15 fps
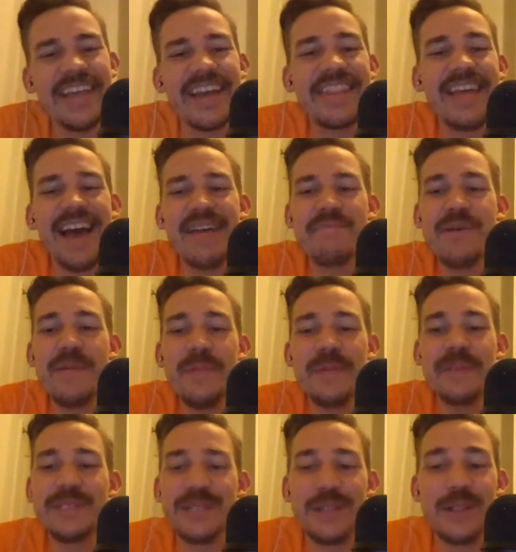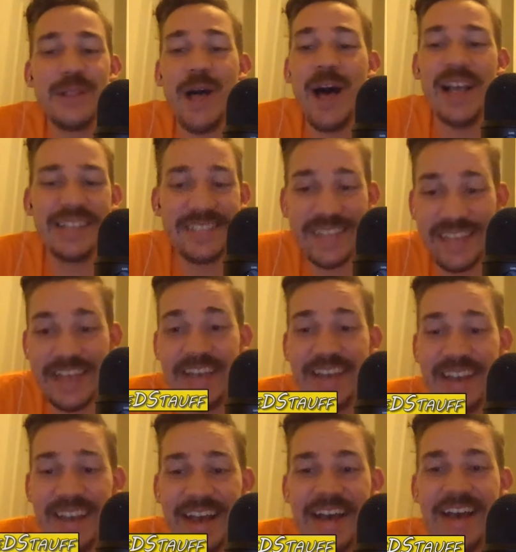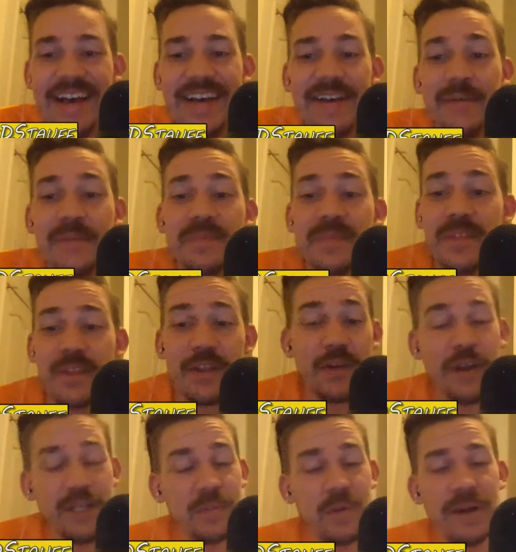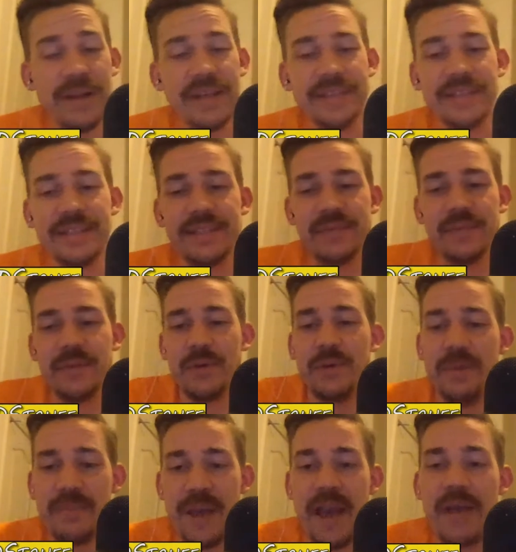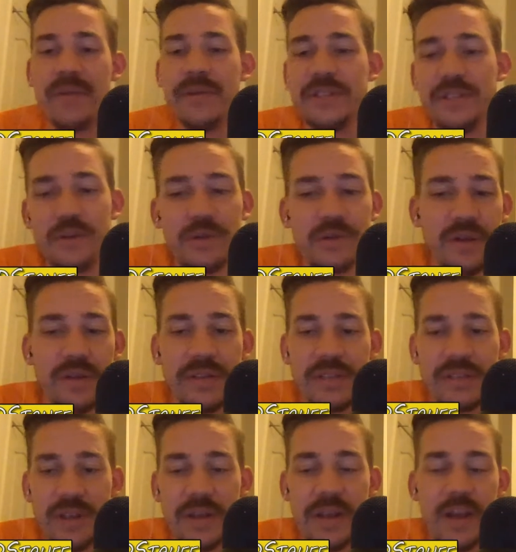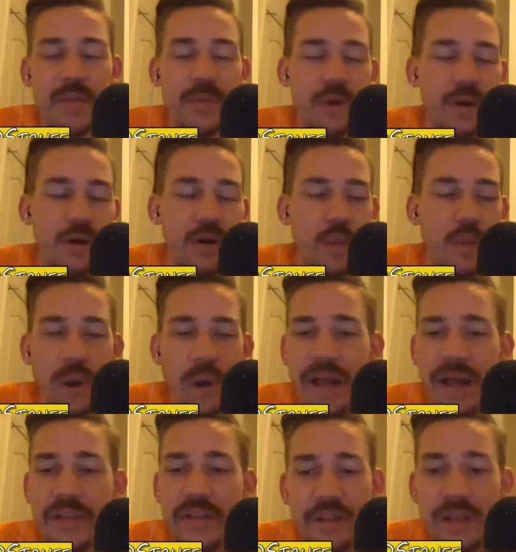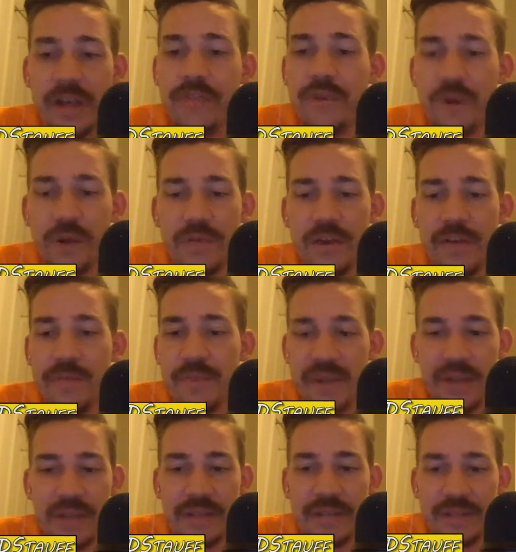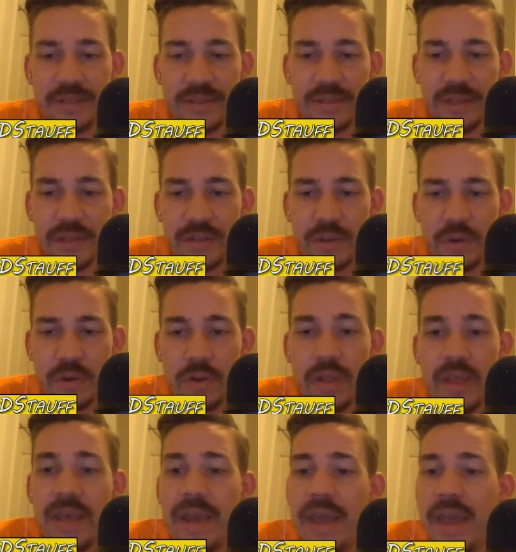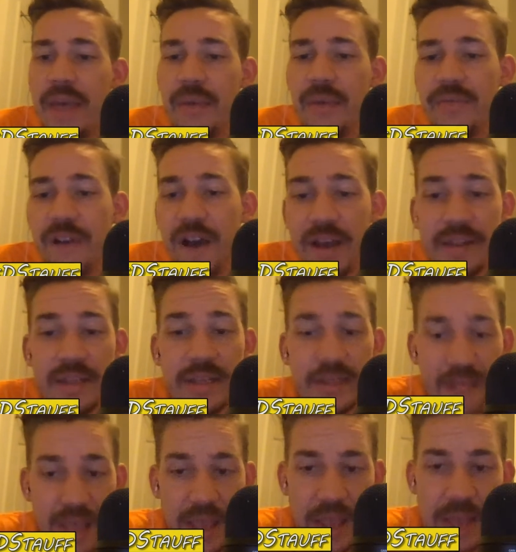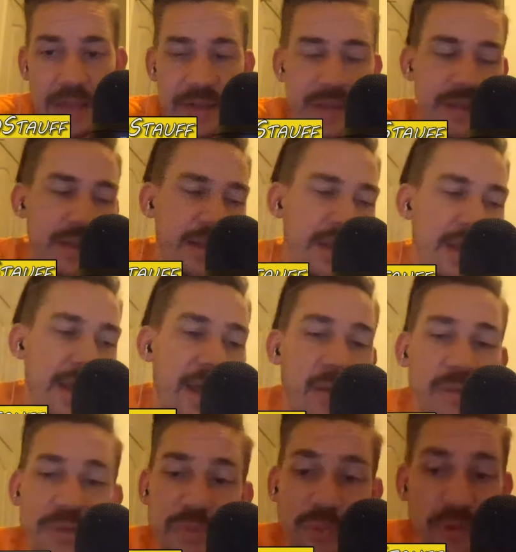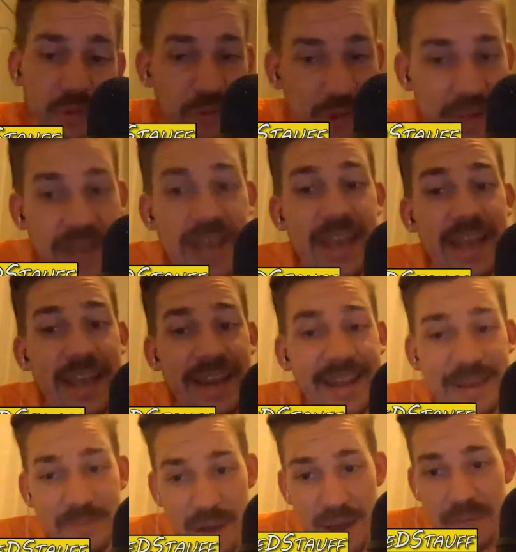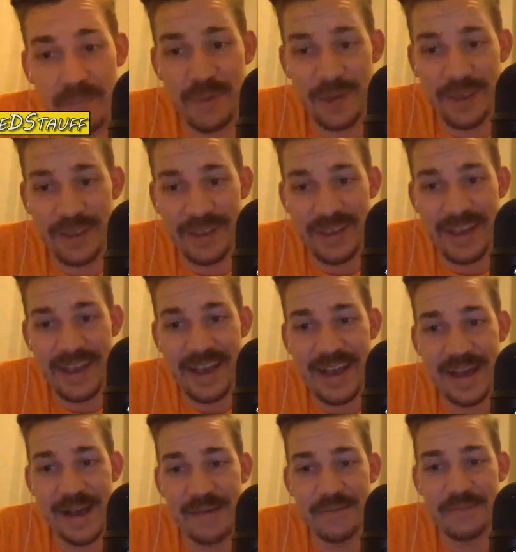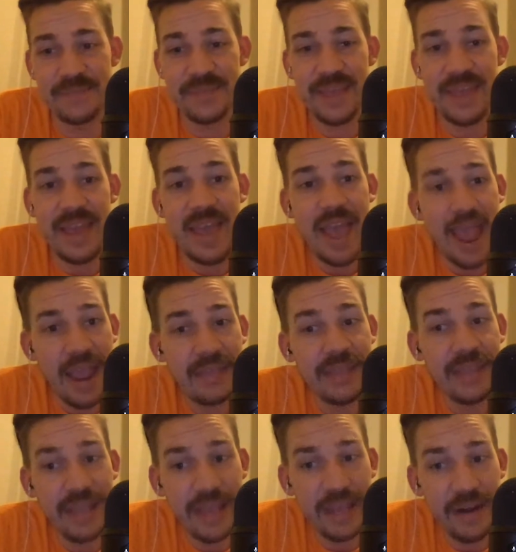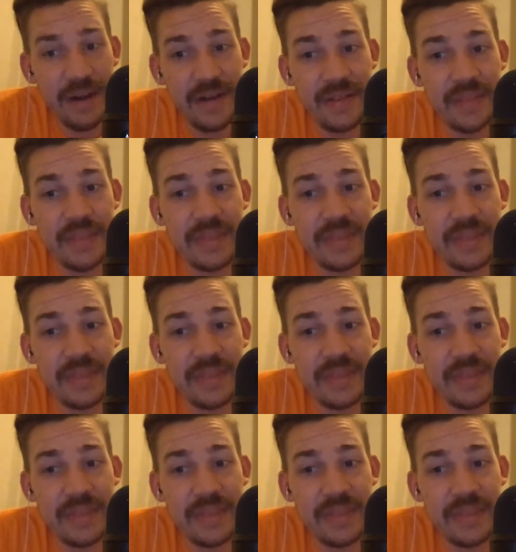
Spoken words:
that, people just lost it. The crazy part is we went back, we circled around the Salt Lake airport a while. It took like 45 minutes in total. And we finally land. It was pretty bumpy. And they get on,